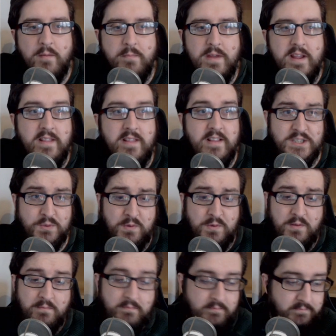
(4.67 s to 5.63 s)
In this
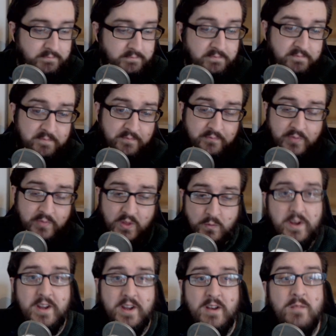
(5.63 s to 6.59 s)
one,
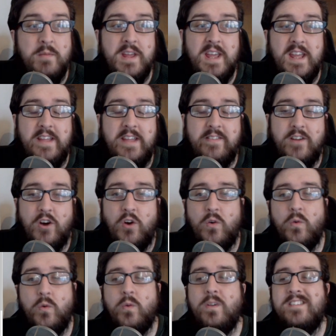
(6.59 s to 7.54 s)
we're going to be hitting the
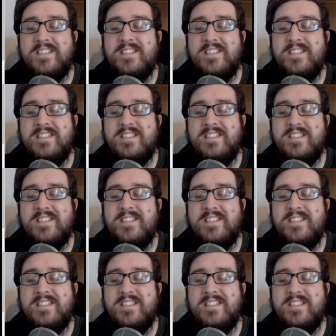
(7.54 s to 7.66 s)
whole